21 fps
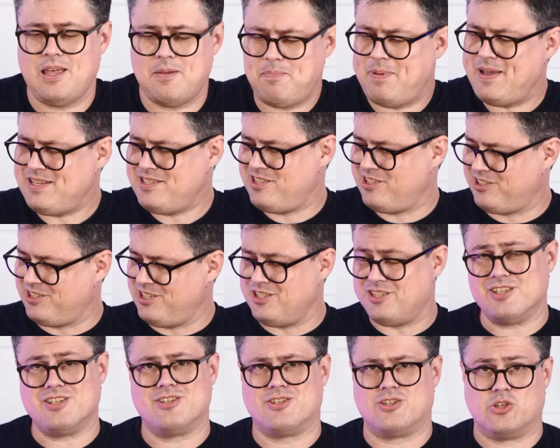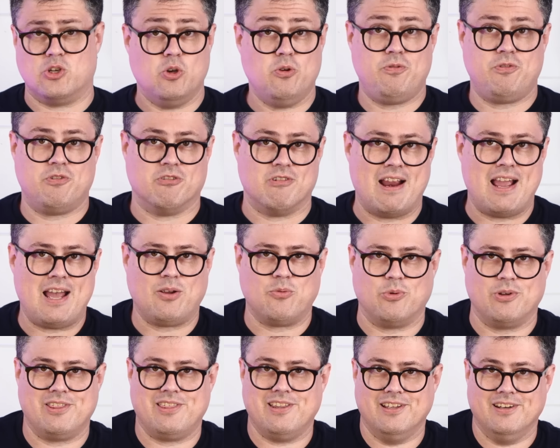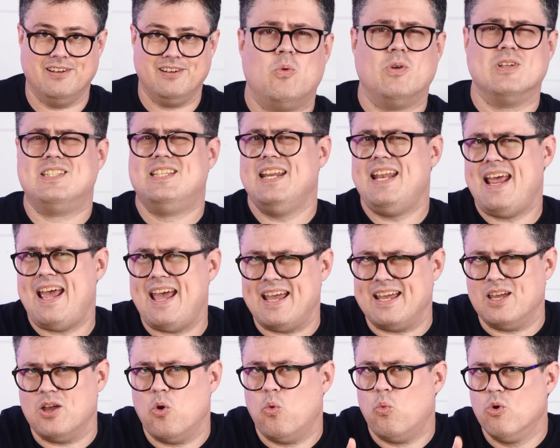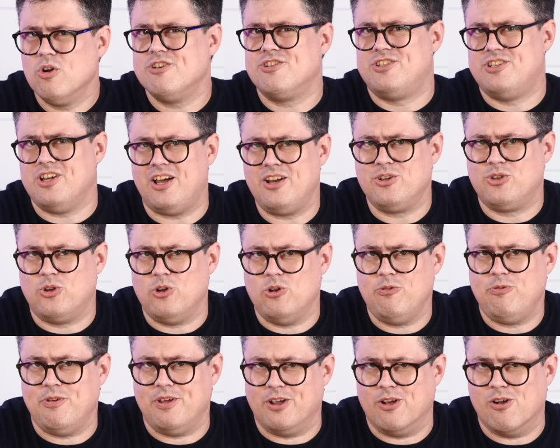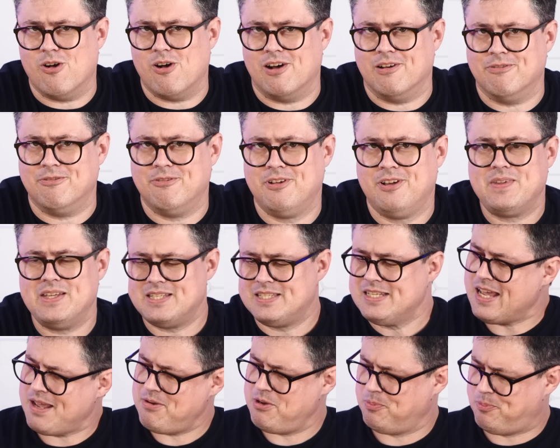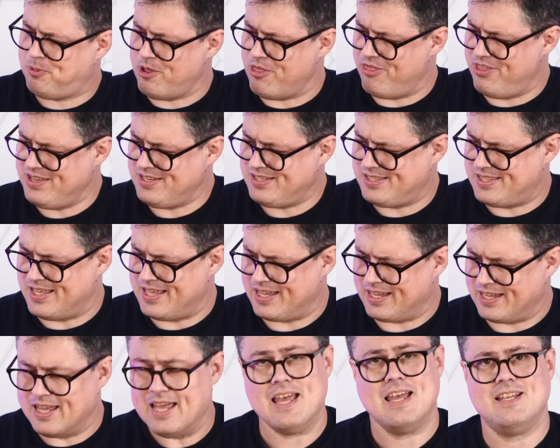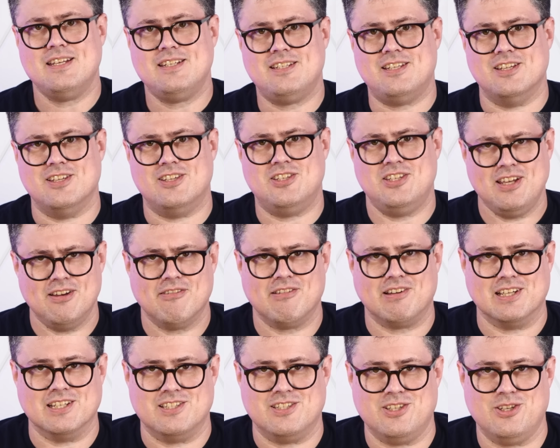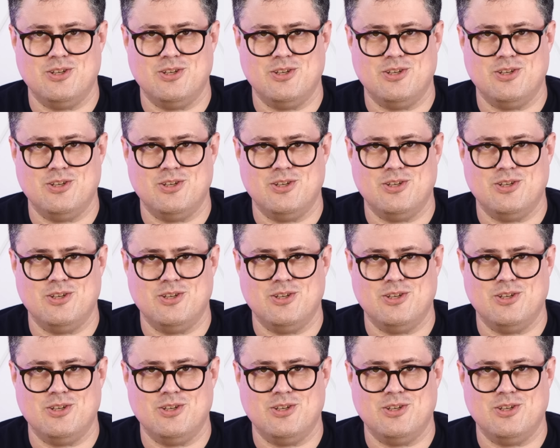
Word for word: and basically just goofed around with it. Well today, we're done goofing off. It's time to put this thing to serious